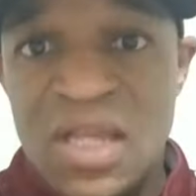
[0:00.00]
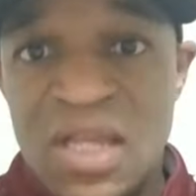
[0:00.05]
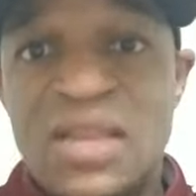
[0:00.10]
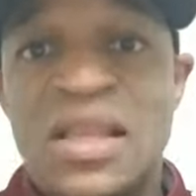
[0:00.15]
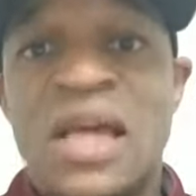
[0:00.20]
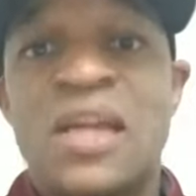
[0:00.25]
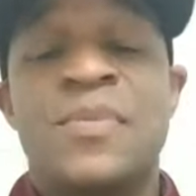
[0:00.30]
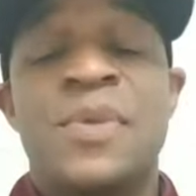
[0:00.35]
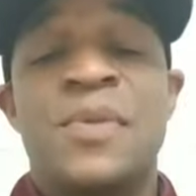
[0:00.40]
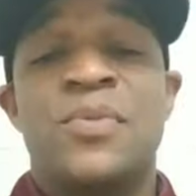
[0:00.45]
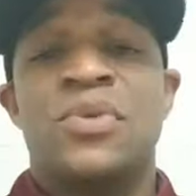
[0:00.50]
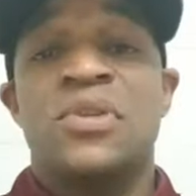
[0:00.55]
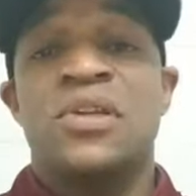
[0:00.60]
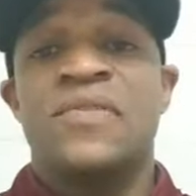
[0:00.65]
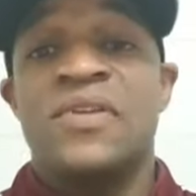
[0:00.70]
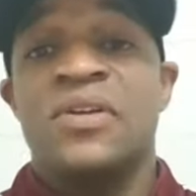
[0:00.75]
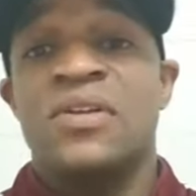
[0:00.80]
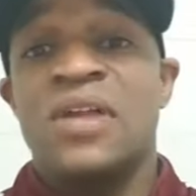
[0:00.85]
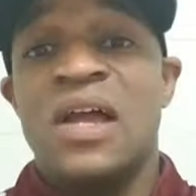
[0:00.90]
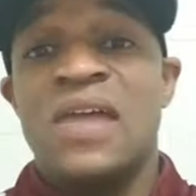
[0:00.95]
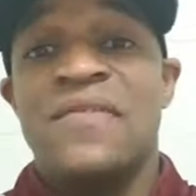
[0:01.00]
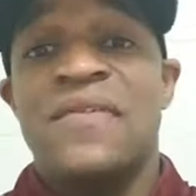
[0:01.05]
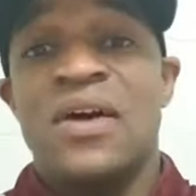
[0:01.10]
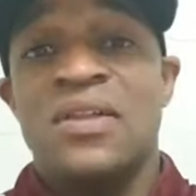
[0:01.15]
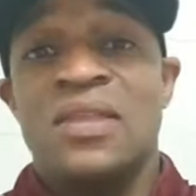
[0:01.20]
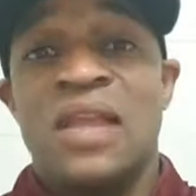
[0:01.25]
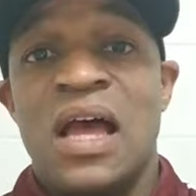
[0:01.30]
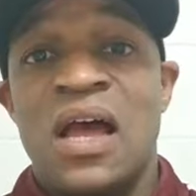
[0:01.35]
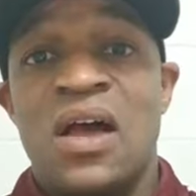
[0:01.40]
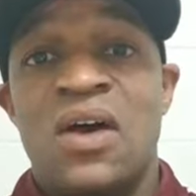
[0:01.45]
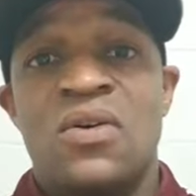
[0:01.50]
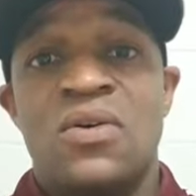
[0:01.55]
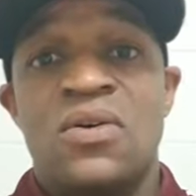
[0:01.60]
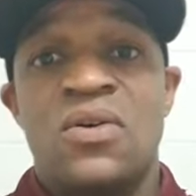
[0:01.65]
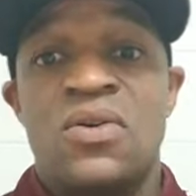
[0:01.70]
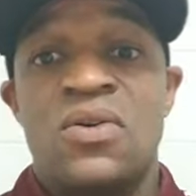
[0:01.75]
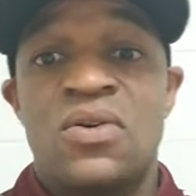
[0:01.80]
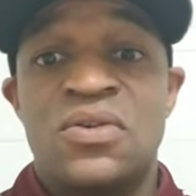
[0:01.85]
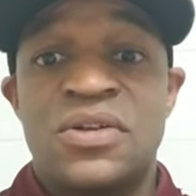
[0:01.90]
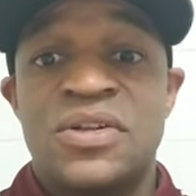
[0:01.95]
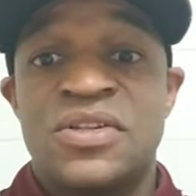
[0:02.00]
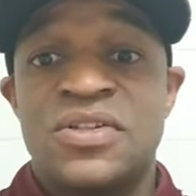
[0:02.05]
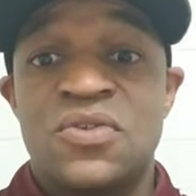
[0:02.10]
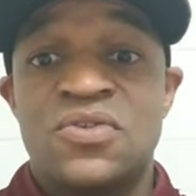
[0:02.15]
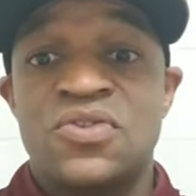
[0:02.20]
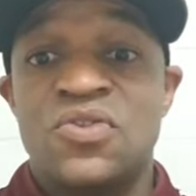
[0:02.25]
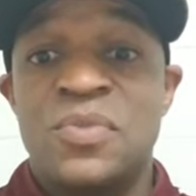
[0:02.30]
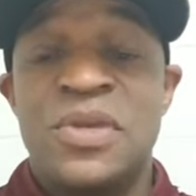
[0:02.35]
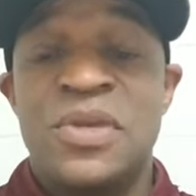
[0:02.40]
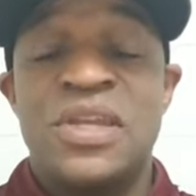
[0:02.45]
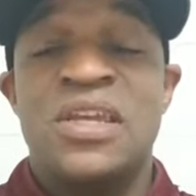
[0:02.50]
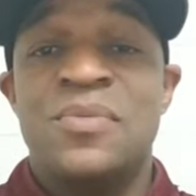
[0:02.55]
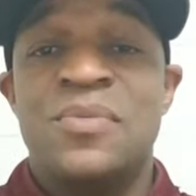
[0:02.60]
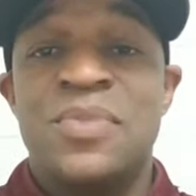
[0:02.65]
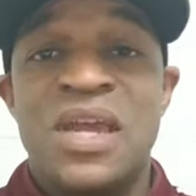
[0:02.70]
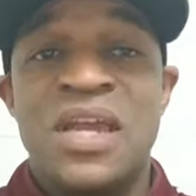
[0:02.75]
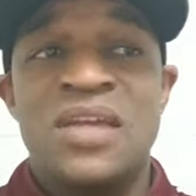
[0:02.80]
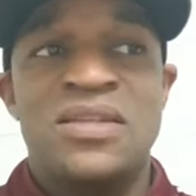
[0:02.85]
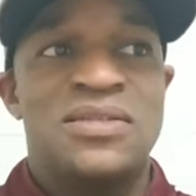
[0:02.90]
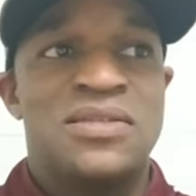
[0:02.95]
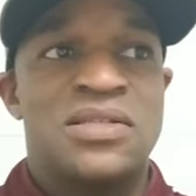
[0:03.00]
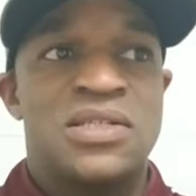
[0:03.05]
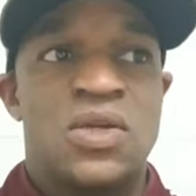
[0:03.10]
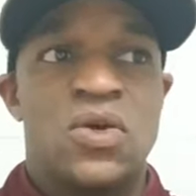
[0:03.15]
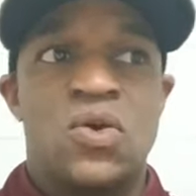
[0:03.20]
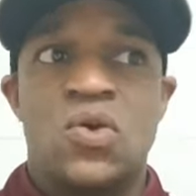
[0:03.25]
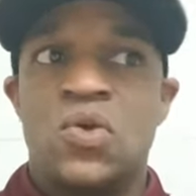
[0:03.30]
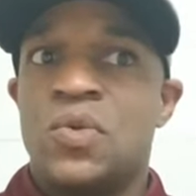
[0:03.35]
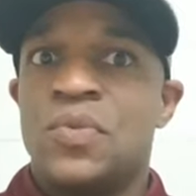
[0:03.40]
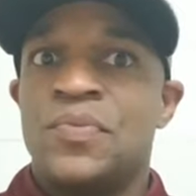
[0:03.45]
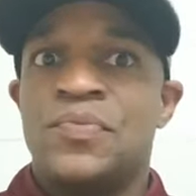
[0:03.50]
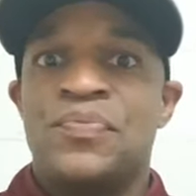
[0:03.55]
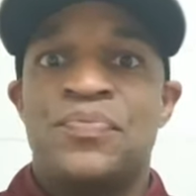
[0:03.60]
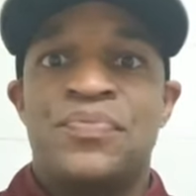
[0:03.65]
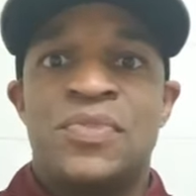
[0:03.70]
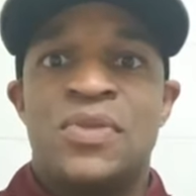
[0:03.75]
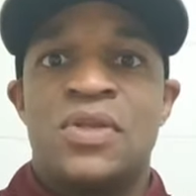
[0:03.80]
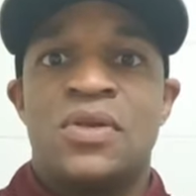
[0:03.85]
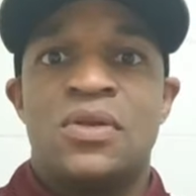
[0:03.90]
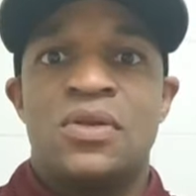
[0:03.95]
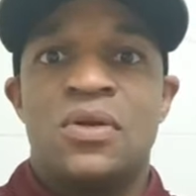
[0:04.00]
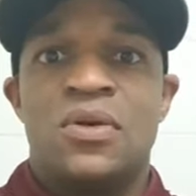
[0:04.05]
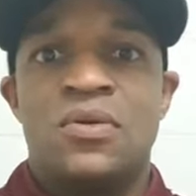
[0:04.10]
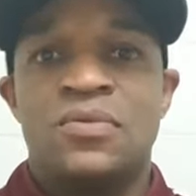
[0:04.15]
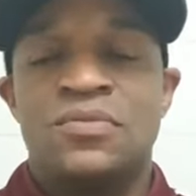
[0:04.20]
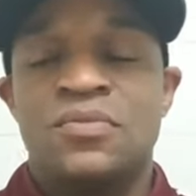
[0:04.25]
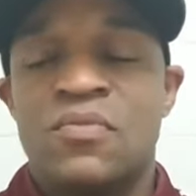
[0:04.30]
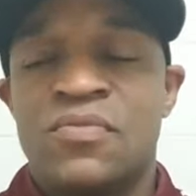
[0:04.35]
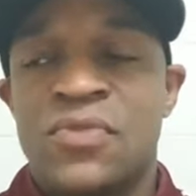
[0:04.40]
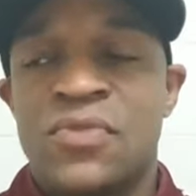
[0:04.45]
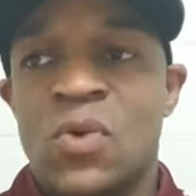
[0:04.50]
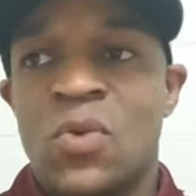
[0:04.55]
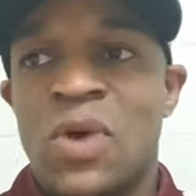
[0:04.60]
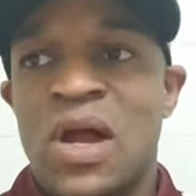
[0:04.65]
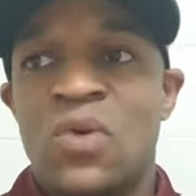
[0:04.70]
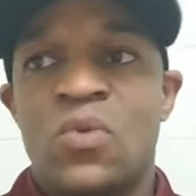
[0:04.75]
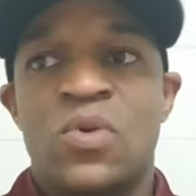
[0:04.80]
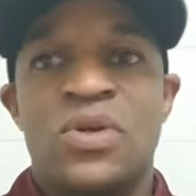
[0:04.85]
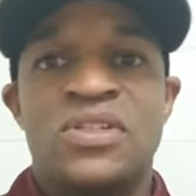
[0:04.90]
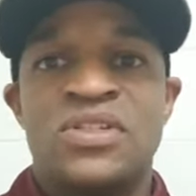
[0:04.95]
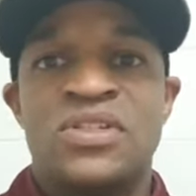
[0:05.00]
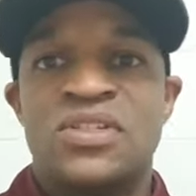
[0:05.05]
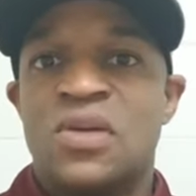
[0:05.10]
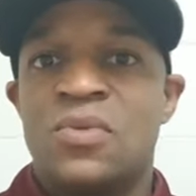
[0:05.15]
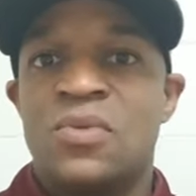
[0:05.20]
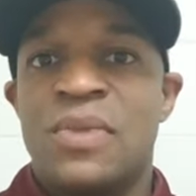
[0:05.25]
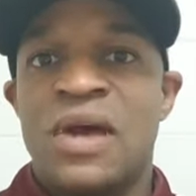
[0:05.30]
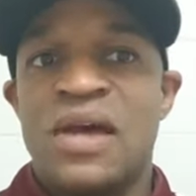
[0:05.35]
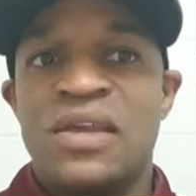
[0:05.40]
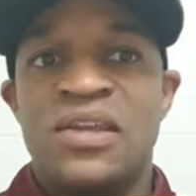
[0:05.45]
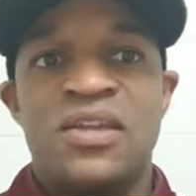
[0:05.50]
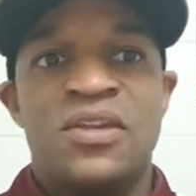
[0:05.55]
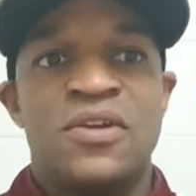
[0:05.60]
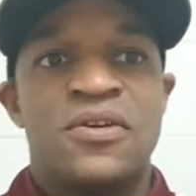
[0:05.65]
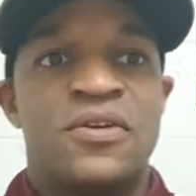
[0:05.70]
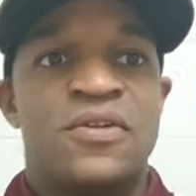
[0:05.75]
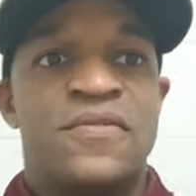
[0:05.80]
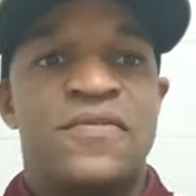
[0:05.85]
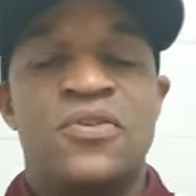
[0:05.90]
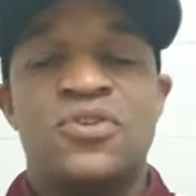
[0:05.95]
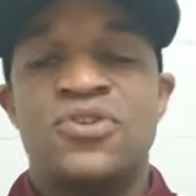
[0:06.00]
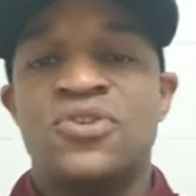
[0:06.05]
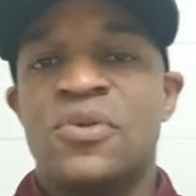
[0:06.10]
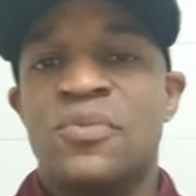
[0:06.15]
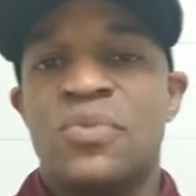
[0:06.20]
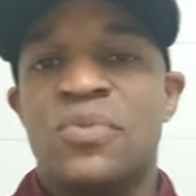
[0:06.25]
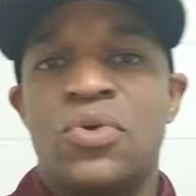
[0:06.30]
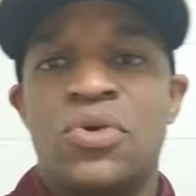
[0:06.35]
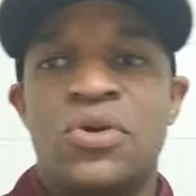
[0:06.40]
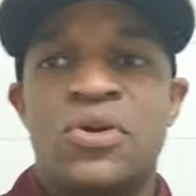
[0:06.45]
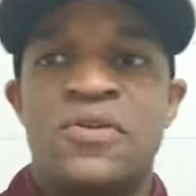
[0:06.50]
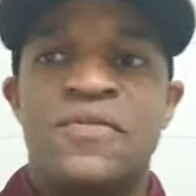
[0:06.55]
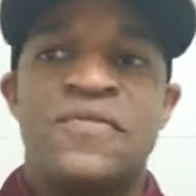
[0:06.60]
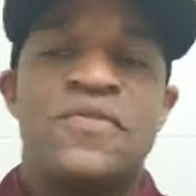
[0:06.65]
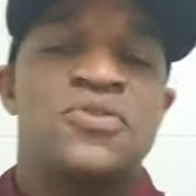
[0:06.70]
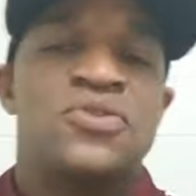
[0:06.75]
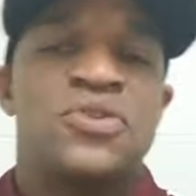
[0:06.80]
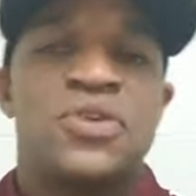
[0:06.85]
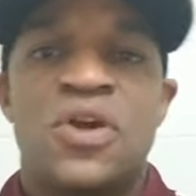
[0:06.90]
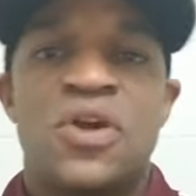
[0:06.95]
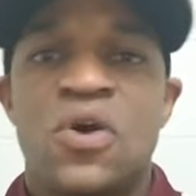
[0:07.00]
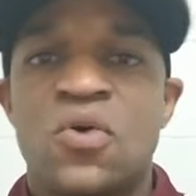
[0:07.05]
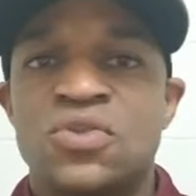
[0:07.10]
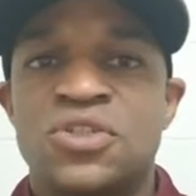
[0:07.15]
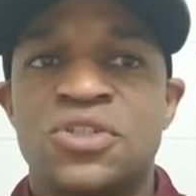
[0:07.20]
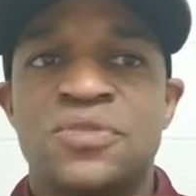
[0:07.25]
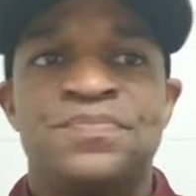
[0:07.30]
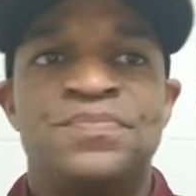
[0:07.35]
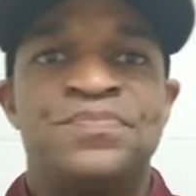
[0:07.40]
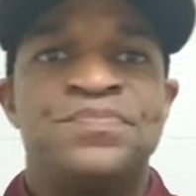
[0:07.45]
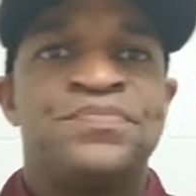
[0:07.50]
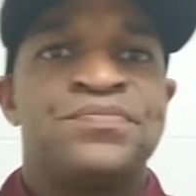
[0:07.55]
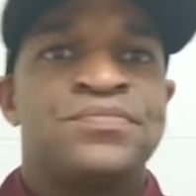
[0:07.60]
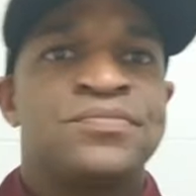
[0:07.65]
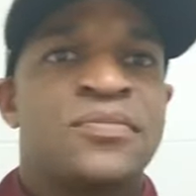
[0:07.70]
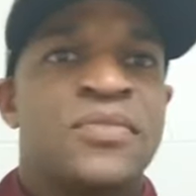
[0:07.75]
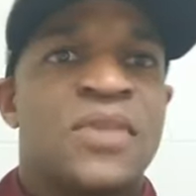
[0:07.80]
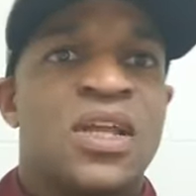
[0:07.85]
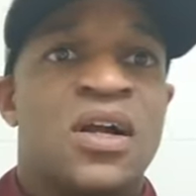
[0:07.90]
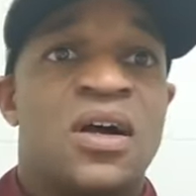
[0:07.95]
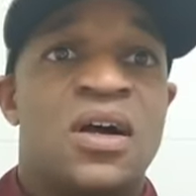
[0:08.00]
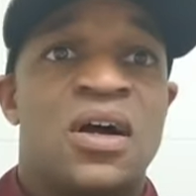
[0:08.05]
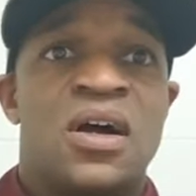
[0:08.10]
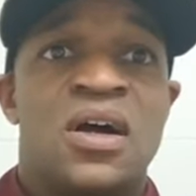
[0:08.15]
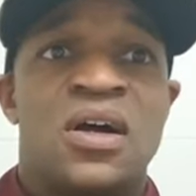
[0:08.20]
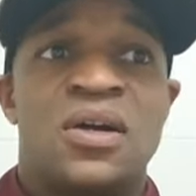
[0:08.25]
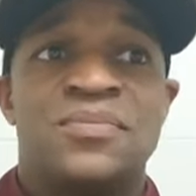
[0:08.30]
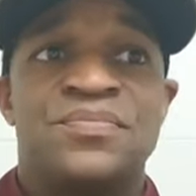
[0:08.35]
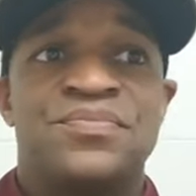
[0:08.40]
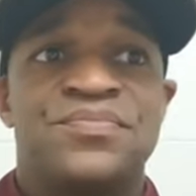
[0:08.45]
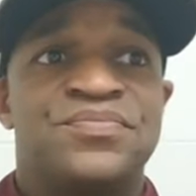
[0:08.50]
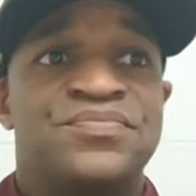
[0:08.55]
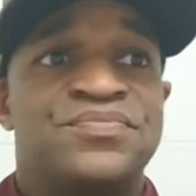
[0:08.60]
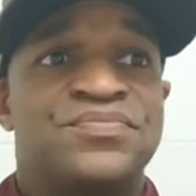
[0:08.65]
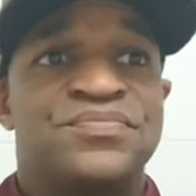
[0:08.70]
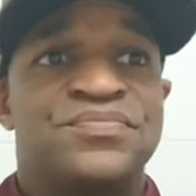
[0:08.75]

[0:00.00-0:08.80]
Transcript: A lot of people live their life out loud on their social media pages. So, you know, why wouldn't somebody, a future employer, a future coach, um,